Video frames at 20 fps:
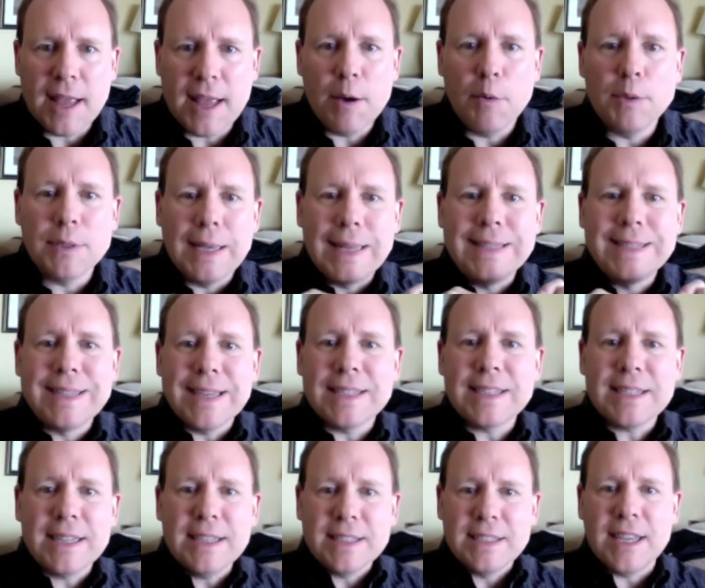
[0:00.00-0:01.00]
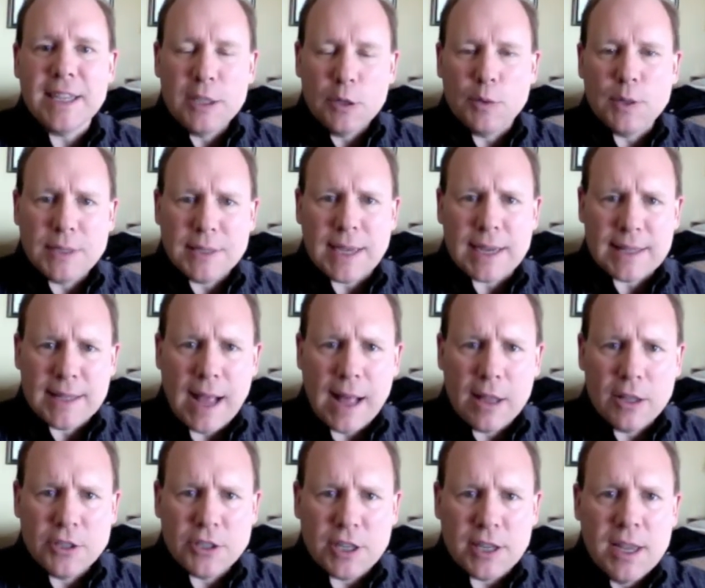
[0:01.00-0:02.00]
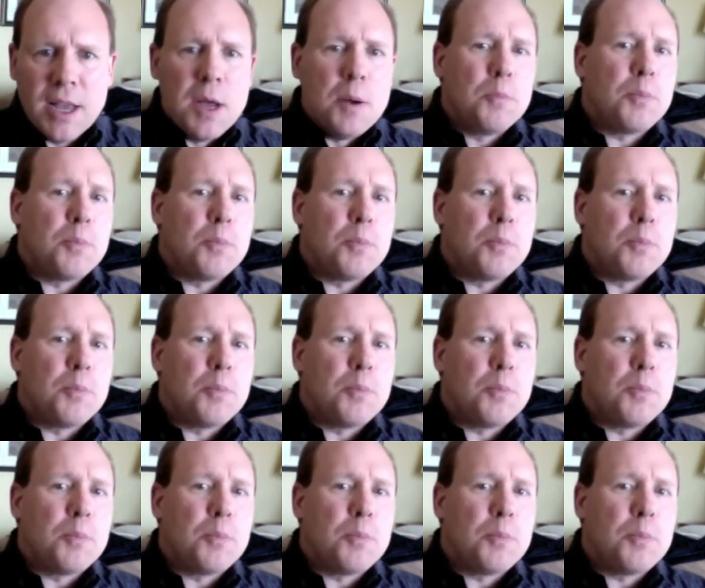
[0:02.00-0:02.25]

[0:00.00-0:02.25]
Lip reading: It was a discontinuous technology.